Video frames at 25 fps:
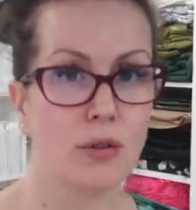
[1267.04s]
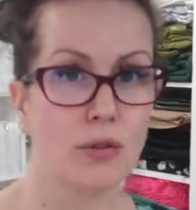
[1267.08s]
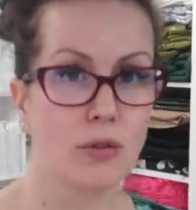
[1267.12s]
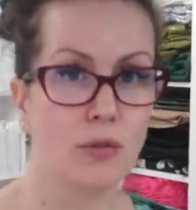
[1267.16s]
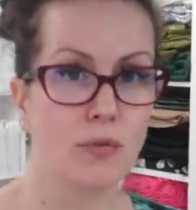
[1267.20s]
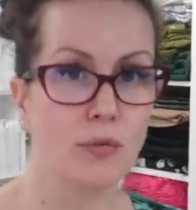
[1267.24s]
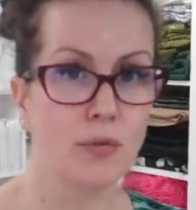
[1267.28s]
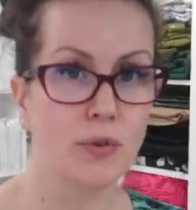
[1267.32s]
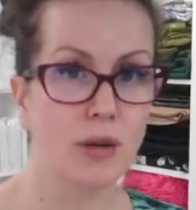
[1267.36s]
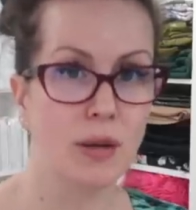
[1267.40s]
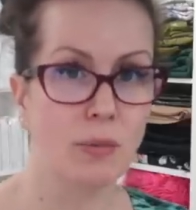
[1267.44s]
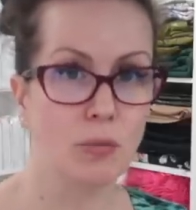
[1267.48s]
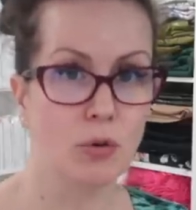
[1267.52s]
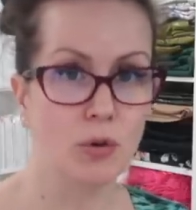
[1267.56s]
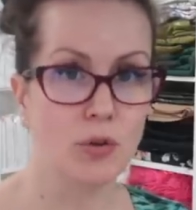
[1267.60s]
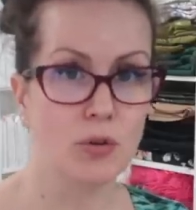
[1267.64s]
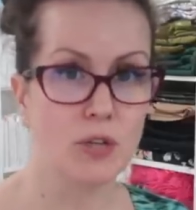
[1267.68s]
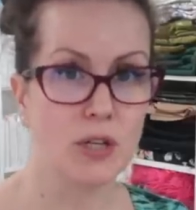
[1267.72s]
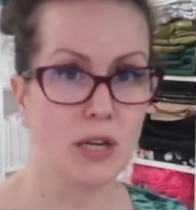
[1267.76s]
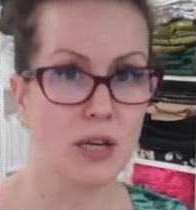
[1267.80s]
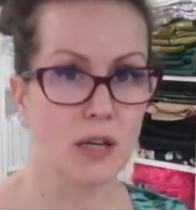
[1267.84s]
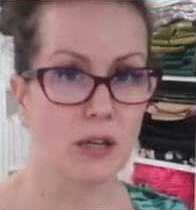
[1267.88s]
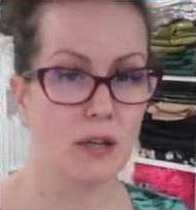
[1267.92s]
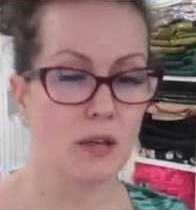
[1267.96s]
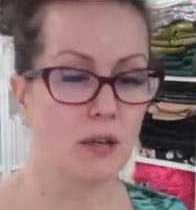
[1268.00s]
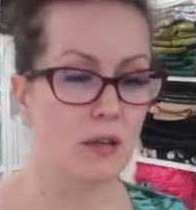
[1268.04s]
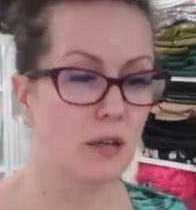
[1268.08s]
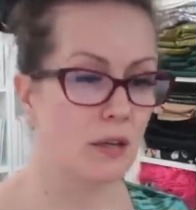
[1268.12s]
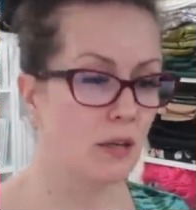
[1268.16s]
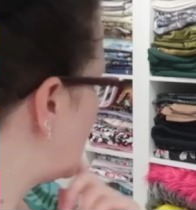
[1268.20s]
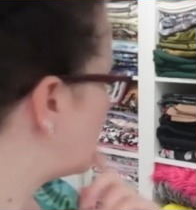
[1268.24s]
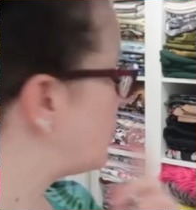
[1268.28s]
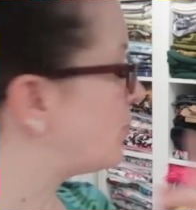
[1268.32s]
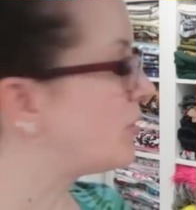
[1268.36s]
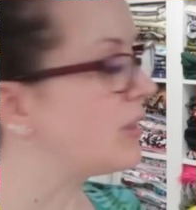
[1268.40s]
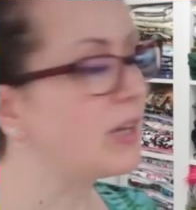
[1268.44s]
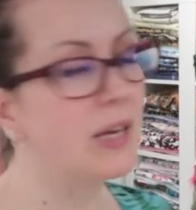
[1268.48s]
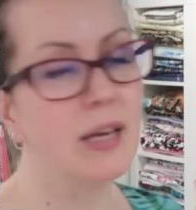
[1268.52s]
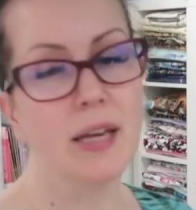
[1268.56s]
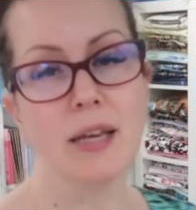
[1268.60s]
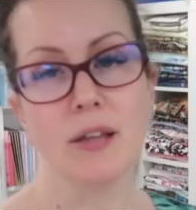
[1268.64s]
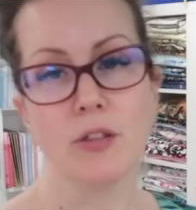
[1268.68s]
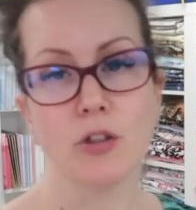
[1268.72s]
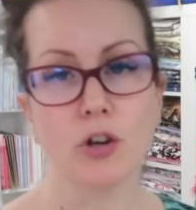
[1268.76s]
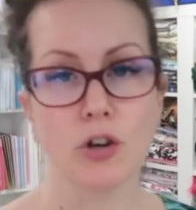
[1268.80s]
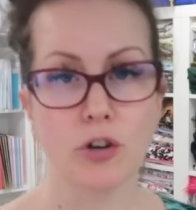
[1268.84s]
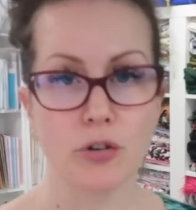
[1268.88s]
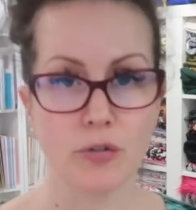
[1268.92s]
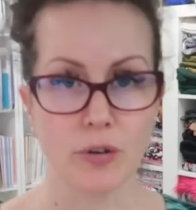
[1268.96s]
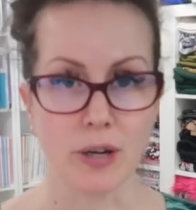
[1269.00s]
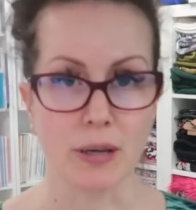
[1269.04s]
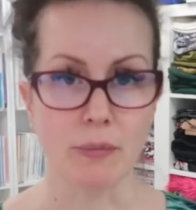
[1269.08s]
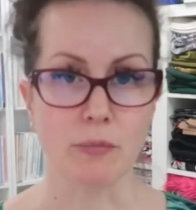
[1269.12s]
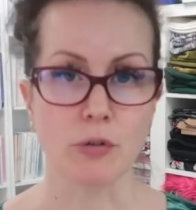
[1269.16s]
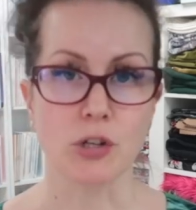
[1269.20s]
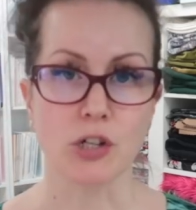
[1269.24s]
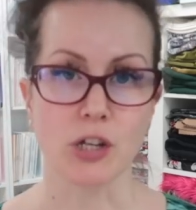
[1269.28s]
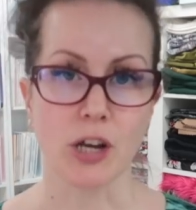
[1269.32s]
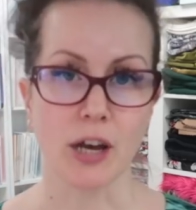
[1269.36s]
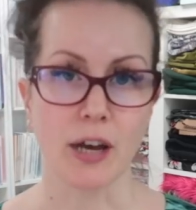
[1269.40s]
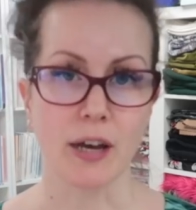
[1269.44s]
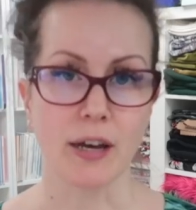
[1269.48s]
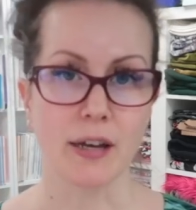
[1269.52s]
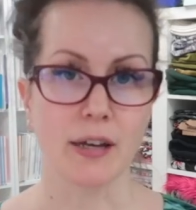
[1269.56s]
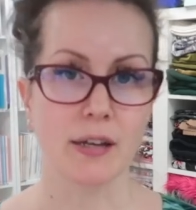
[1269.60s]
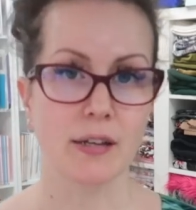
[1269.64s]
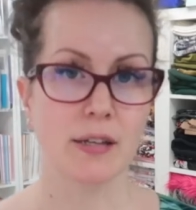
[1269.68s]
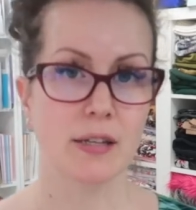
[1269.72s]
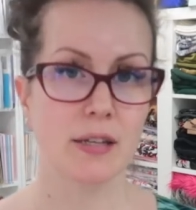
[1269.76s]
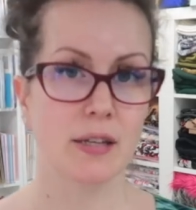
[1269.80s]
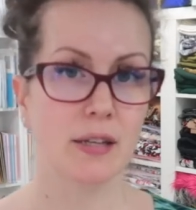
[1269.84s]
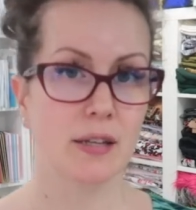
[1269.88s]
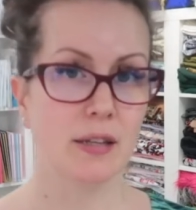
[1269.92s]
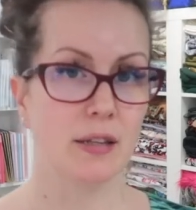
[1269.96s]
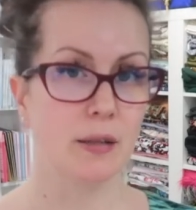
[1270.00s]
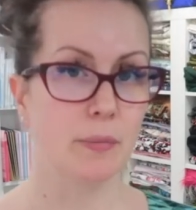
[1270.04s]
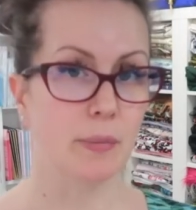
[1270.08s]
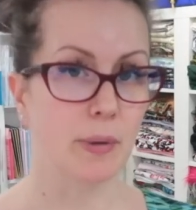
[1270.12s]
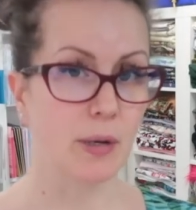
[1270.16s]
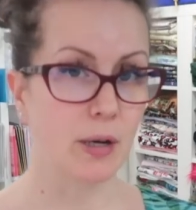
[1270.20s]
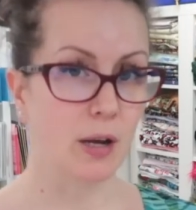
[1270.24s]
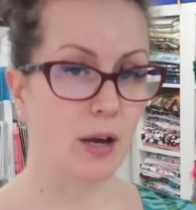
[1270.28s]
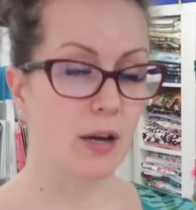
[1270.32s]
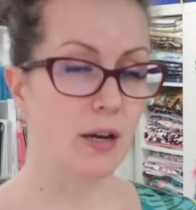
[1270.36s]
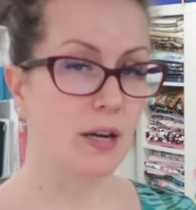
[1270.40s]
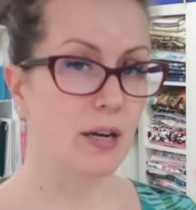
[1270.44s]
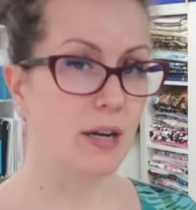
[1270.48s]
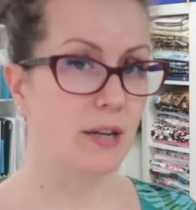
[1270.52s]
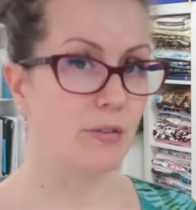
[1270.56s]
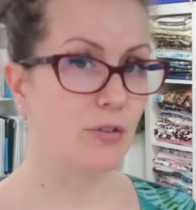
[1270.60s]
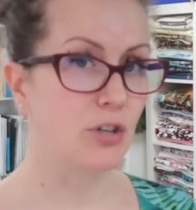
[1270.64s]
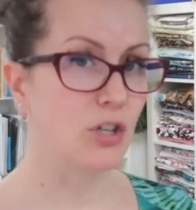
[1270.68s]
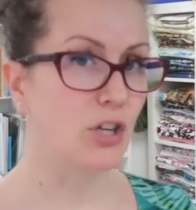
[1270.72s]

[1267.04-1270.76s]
3 more done. I'm thinking the cream shirt, the banana leaf